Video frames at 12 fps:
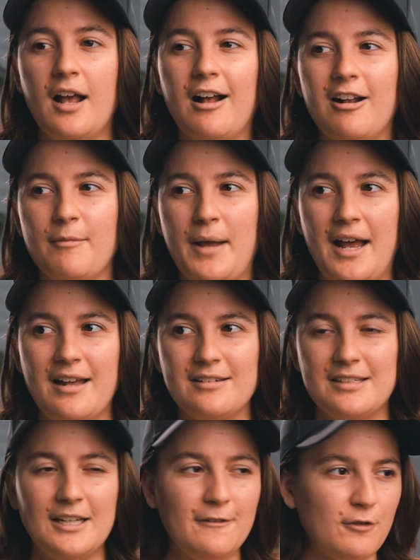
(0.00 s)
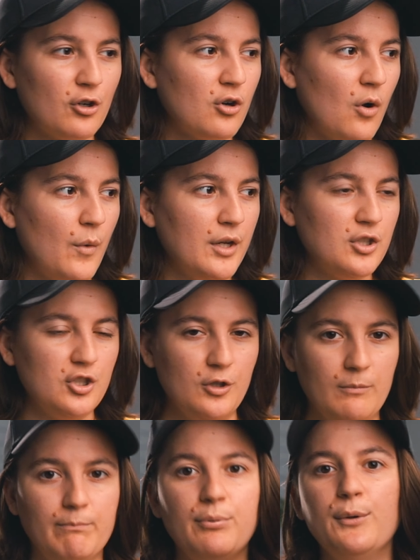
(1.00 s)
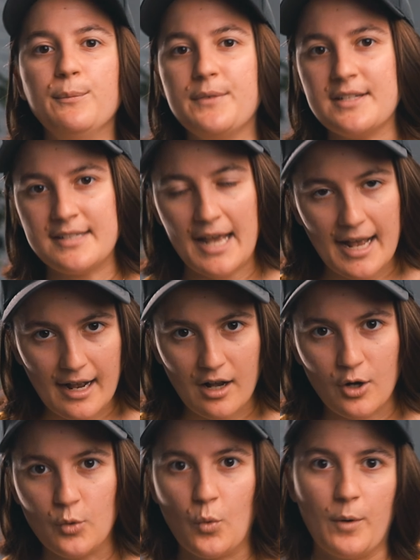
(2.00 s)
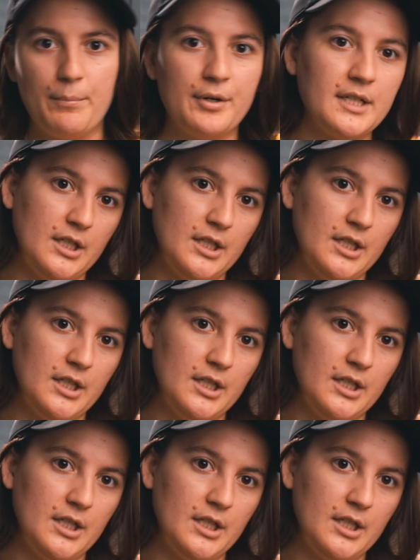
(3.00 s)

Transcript: as if you're going to boom this out or put it